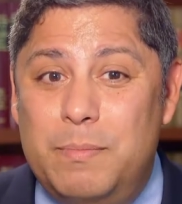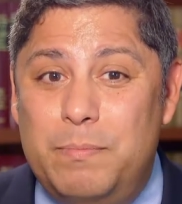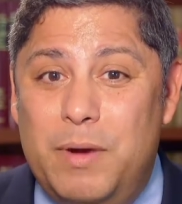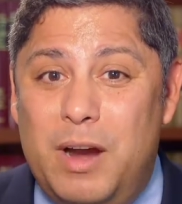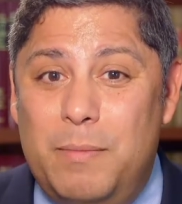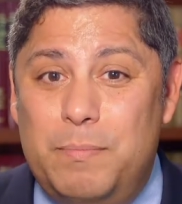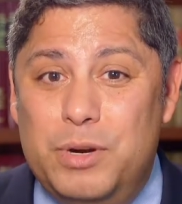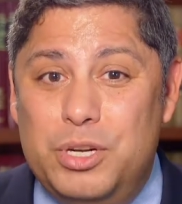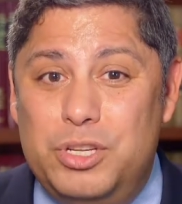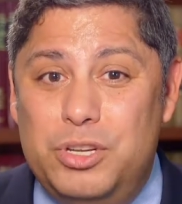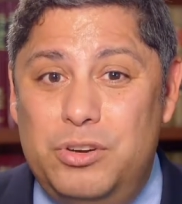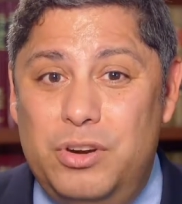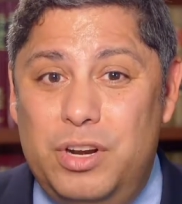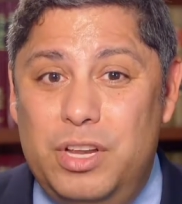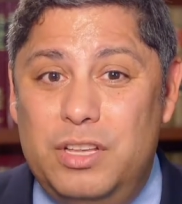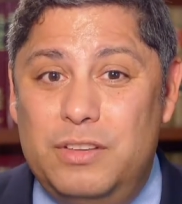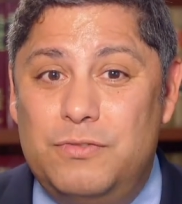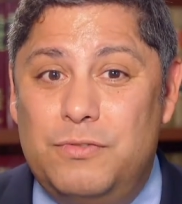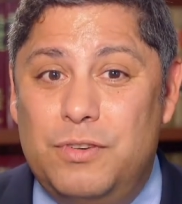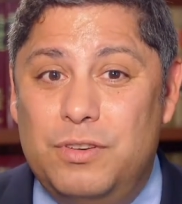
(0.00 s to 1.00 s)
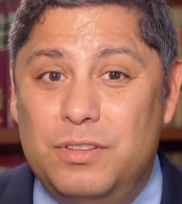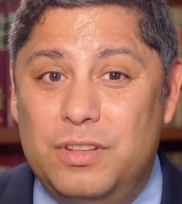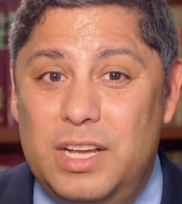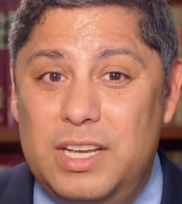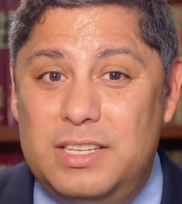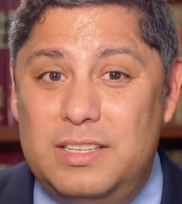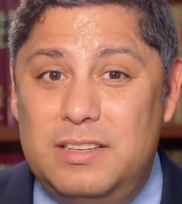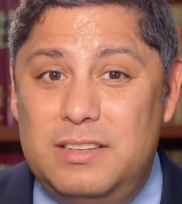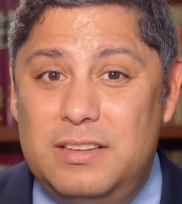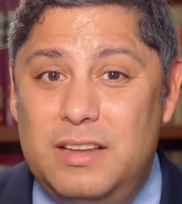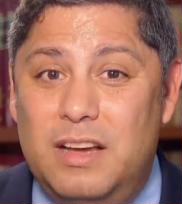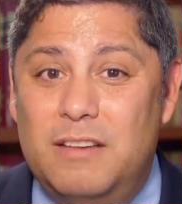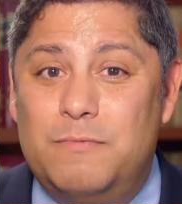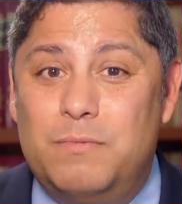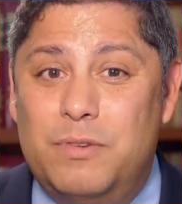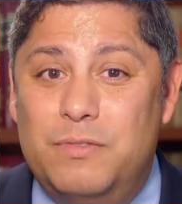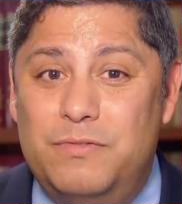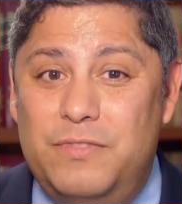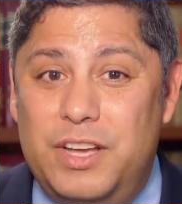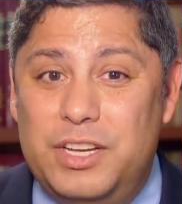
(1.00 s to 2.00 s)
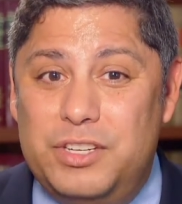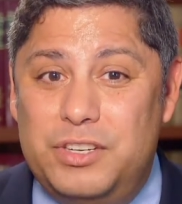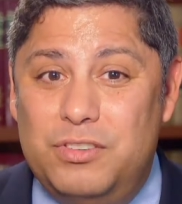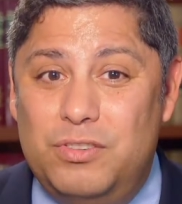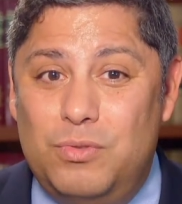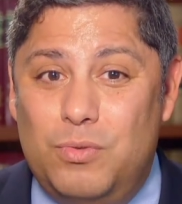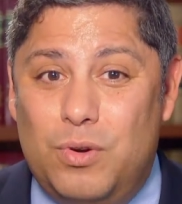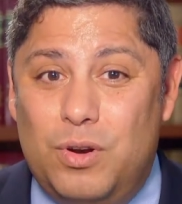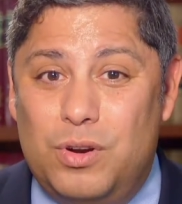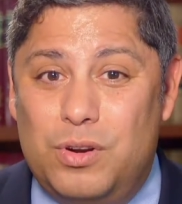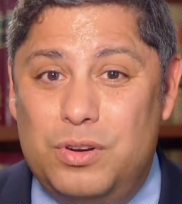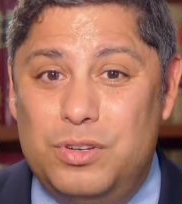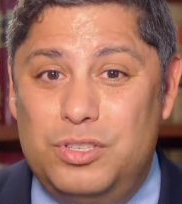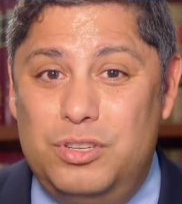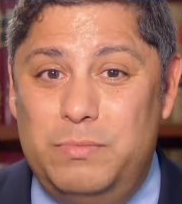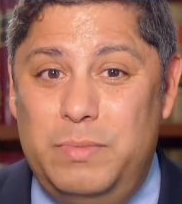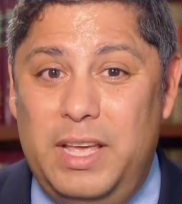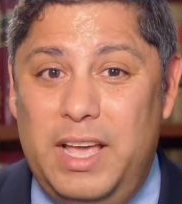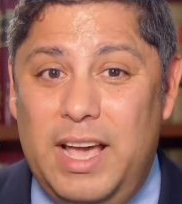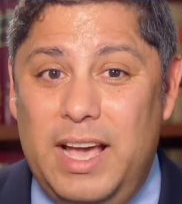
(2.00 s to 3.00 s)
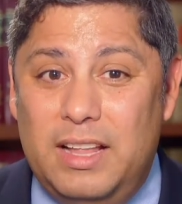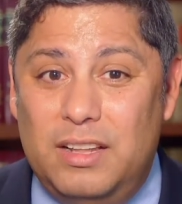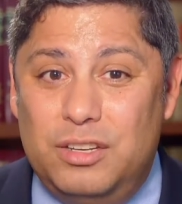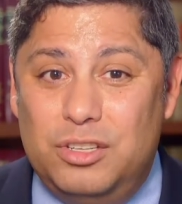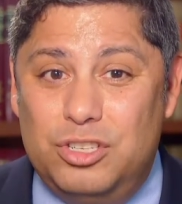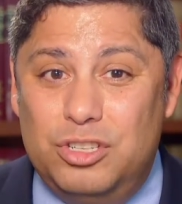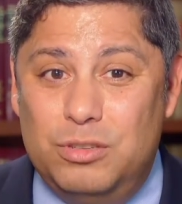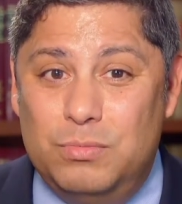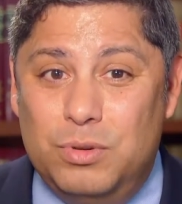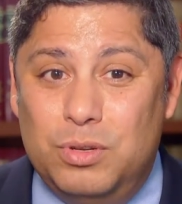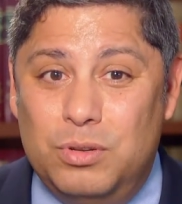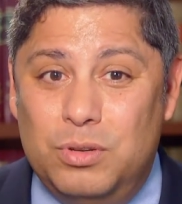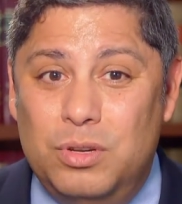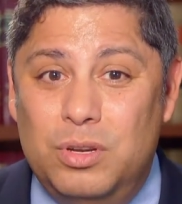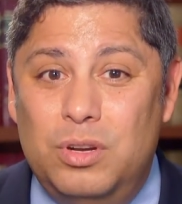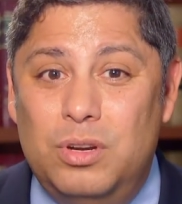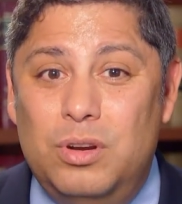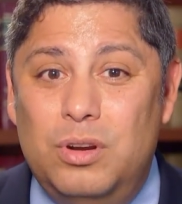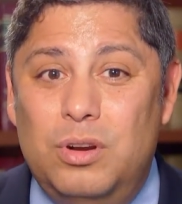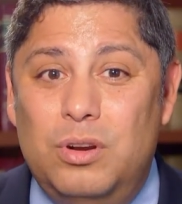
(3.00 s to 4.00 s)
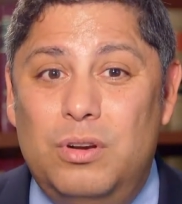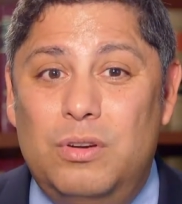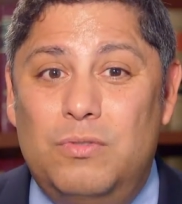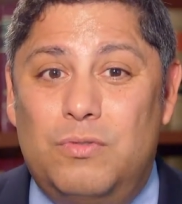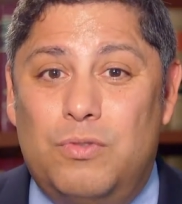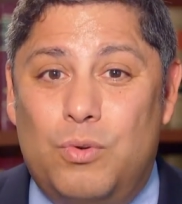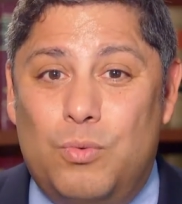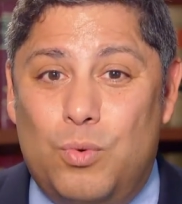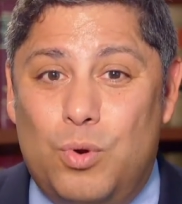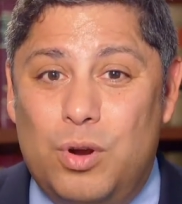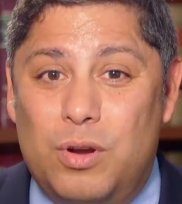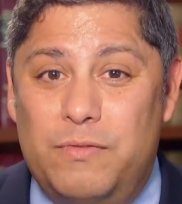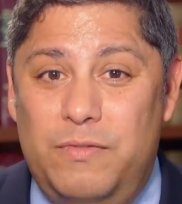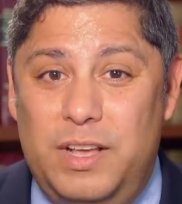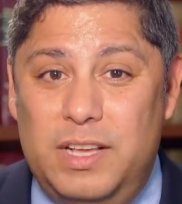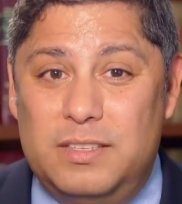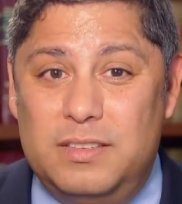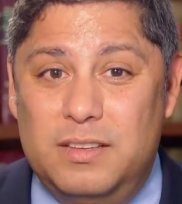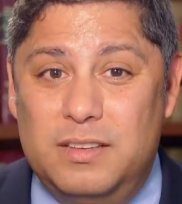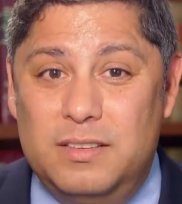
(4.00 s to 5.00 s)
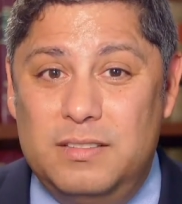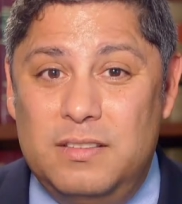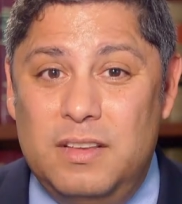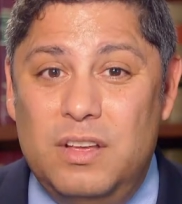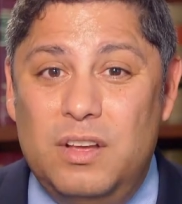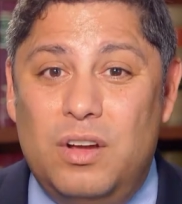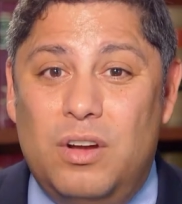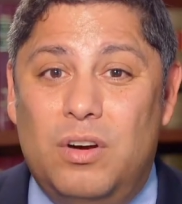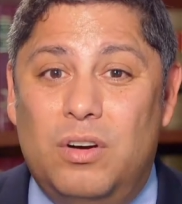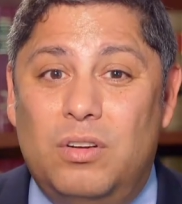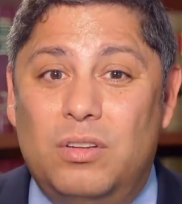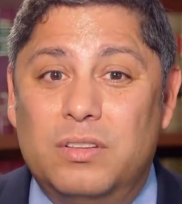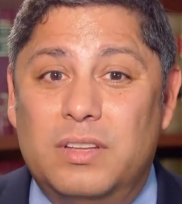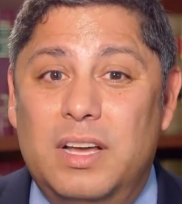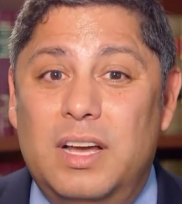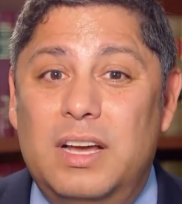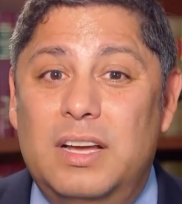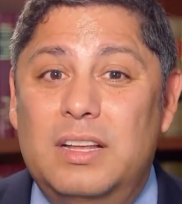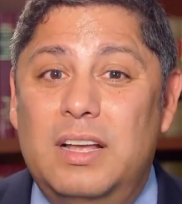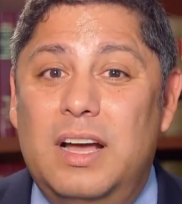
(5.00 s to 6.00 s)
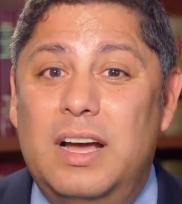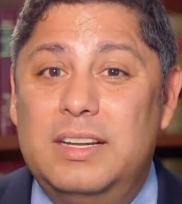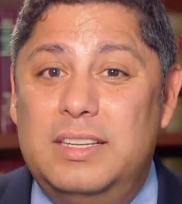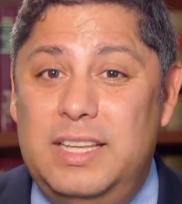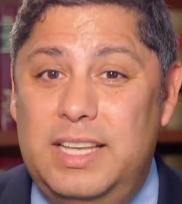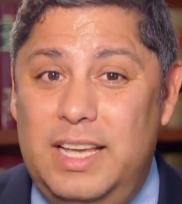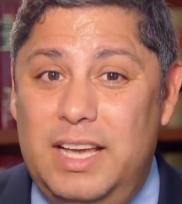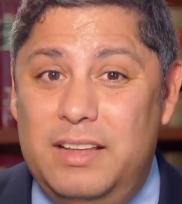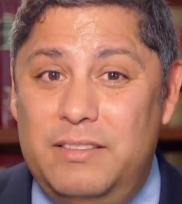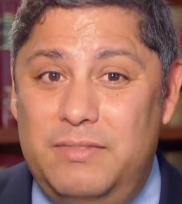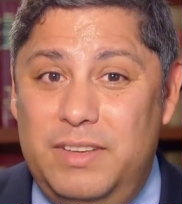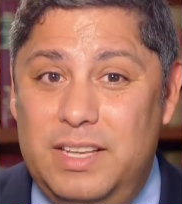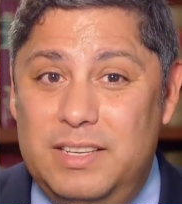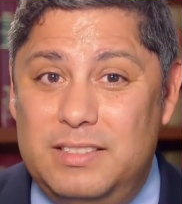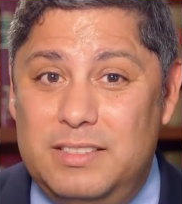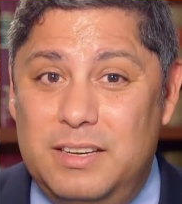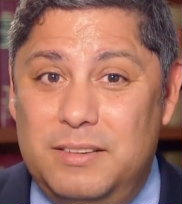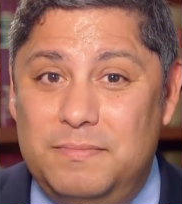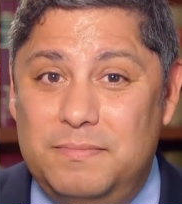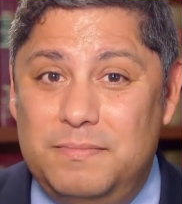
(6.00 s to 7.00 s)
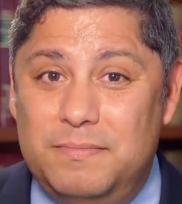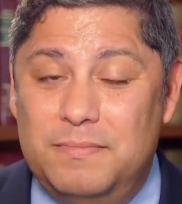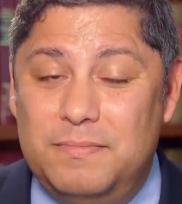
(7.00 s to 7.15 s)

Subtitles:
up opportunities for lists of professional workers to be eligible for work visas called a TN visa.